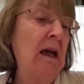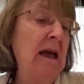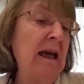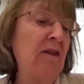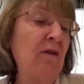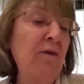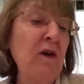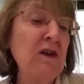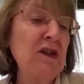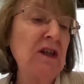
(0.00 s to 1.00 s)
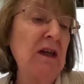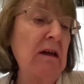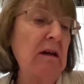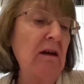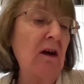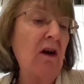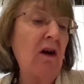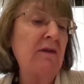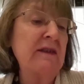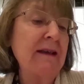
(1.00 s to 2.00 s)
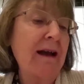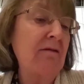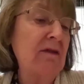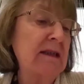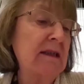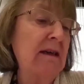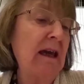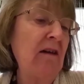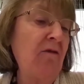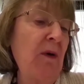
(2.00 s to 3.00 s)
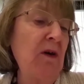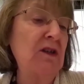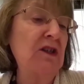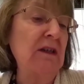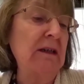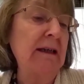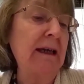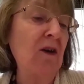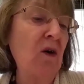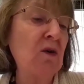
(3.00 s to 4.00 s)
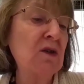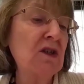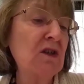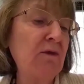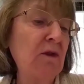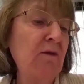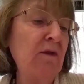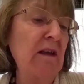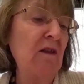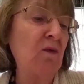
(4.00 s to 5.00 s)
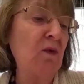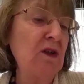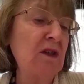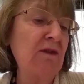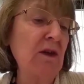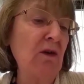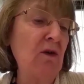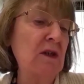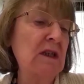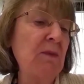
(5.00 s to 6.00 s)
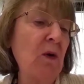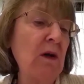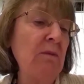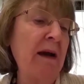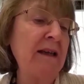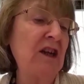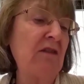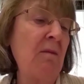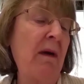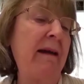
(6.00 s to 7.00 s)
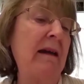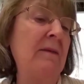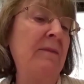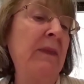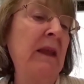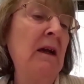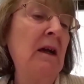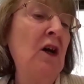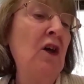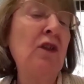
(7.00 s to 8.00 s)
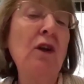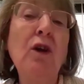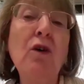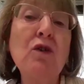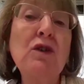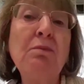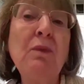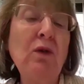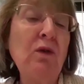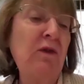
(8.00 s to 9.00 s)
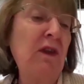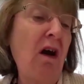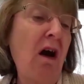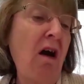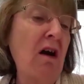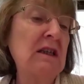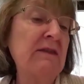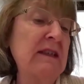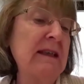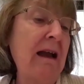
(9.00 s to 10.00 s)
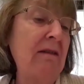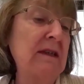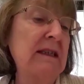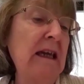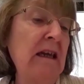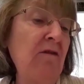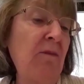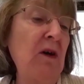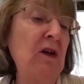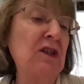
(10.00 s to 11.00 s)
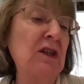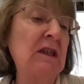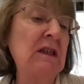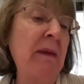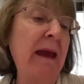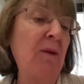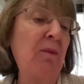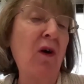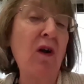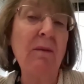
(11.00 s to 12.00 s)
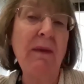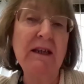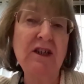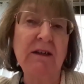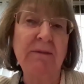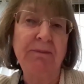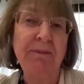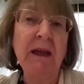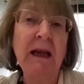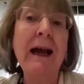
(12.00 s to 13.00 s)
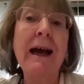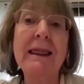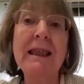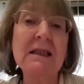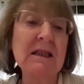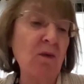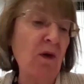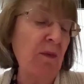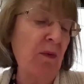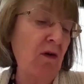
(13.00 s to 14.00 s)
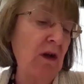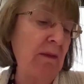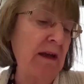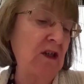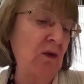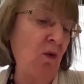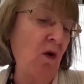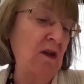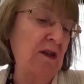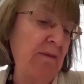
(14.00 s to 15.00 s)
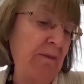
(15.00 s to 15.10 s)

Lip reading: In the first year of Cyrus, king of Persia, in order to fulfill the word of the Lord spoken by Jeremiah, the Lord moved the heart of Cyrus, king of Persia, to make a proclamation. This is what the proclamation was.